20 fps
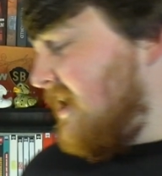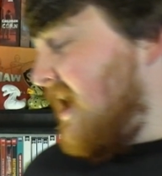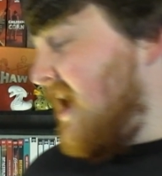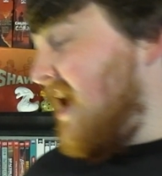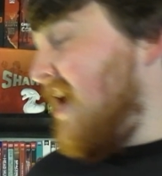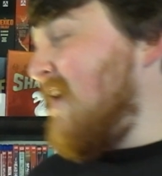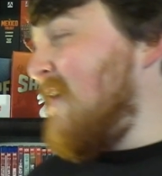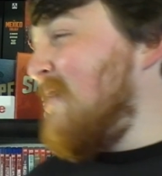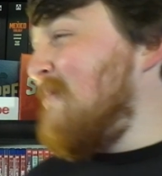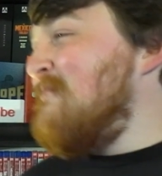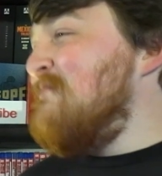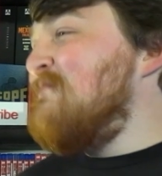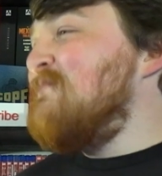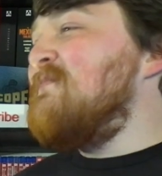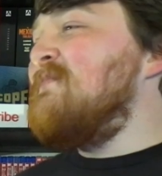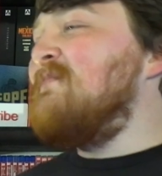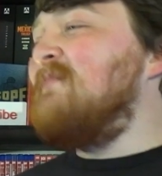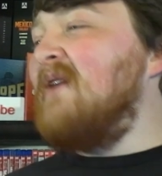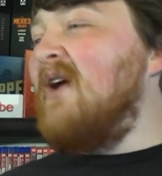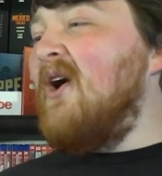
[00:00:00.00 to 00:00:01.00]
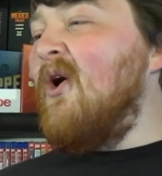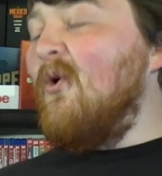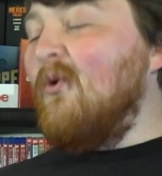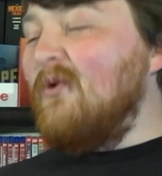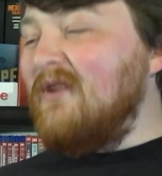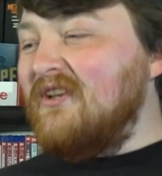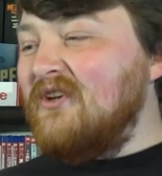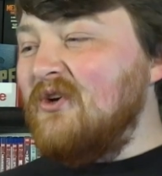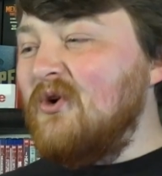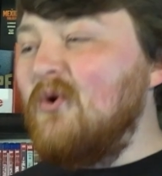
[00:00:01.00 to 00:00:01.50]
But
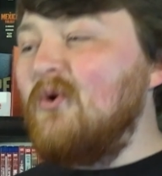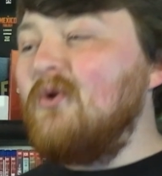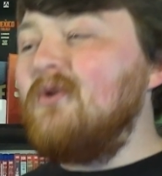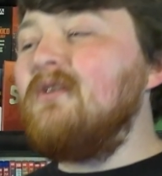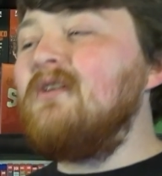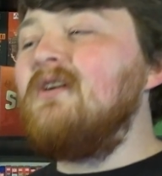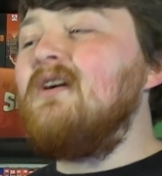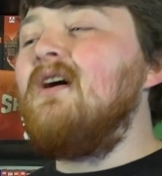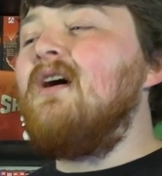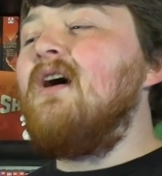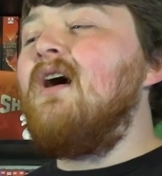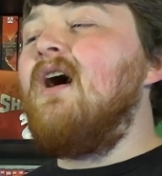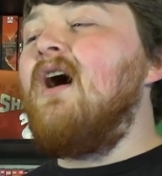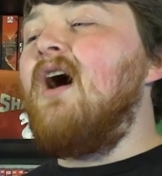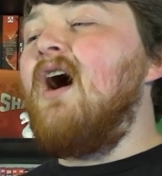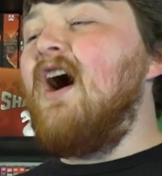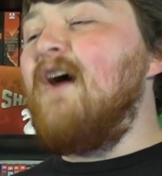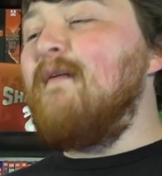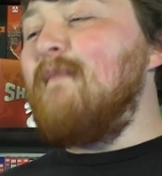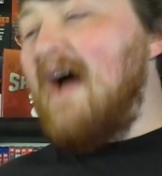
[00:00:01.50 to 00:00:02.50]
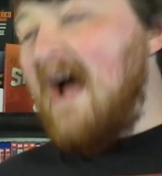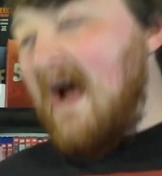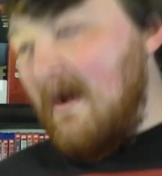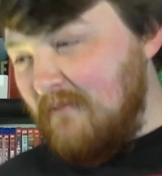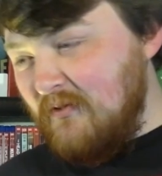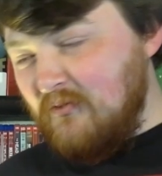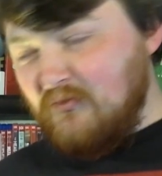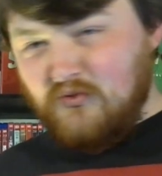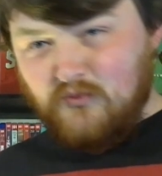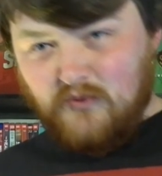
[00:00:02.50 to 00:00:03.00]
all in all, I'm
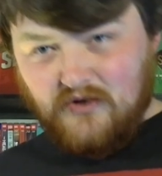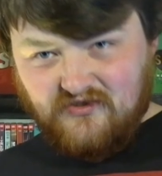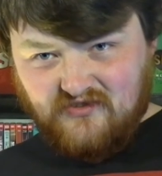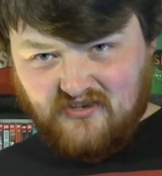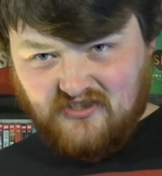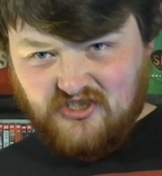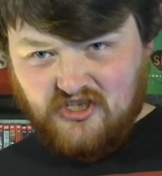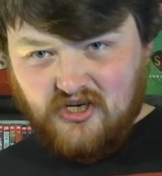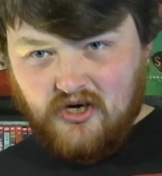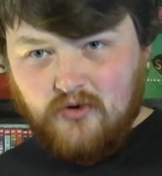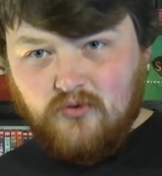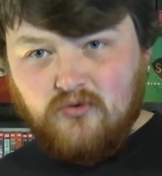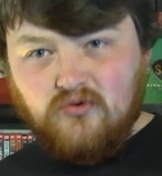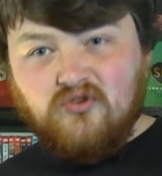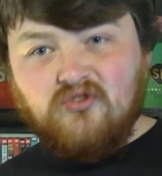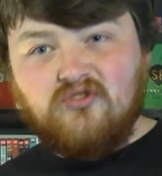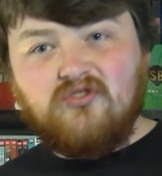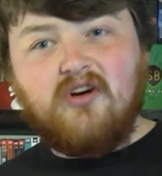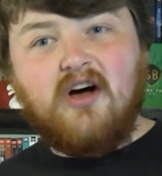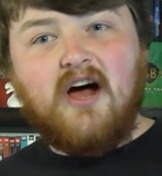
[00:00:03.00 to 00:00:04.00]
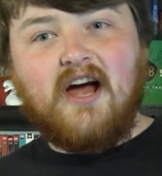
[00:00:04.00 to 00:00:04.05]
happy with the ones I chose.